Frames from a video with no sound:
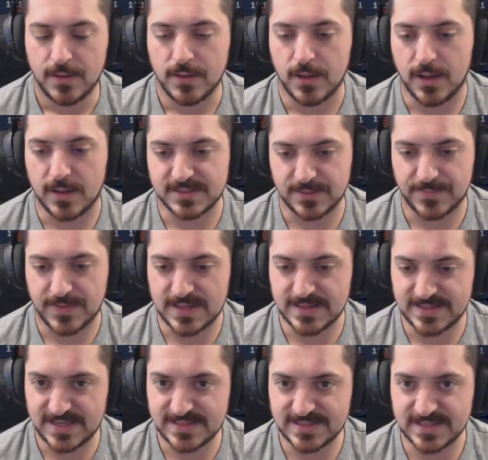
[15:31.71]

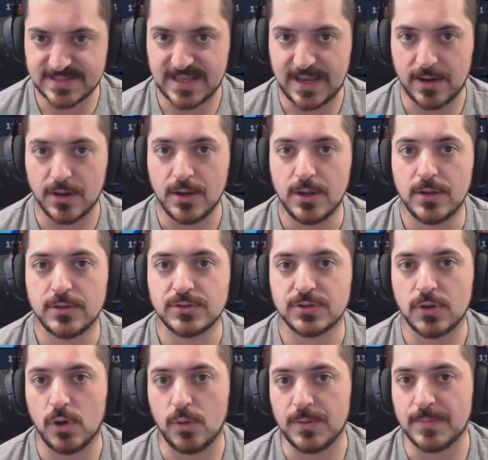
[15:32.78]
Stephon Diggs is there.
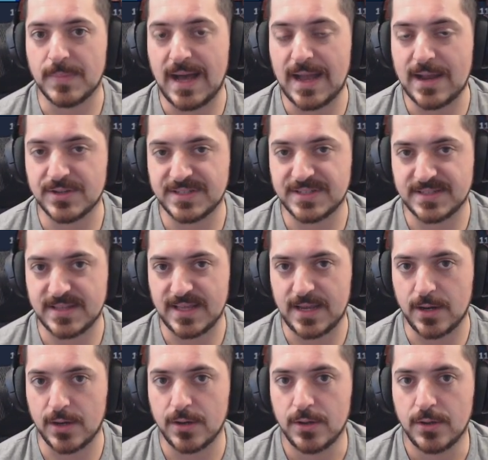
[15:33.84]
Jacoby Myers is
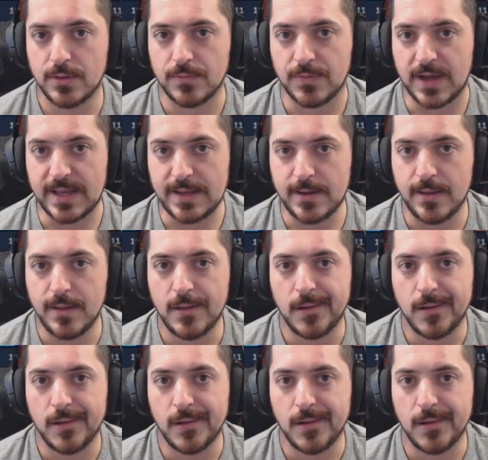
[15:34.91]
there, right?